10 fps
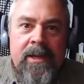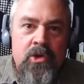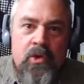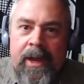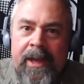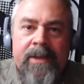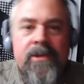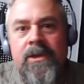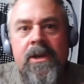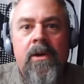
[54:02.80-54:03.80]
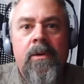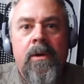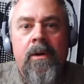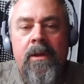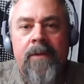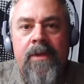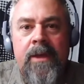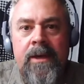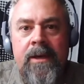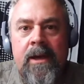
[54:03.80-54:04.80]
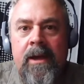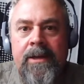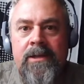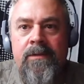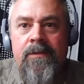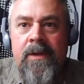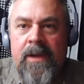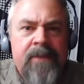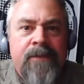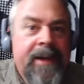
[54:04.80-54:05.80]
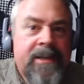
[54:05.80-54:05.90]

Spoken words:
trades, all of the kinds of advice